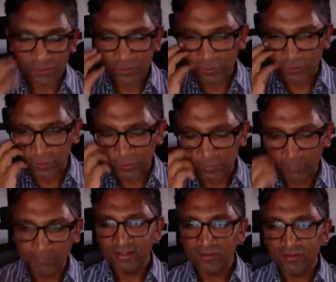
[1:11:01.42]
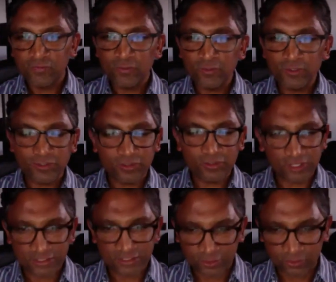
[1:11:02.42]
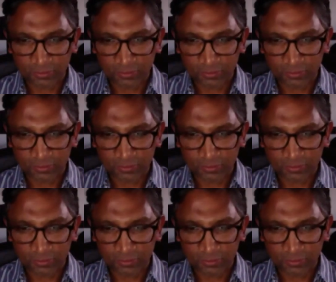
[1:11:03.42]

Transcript: to foods to consume,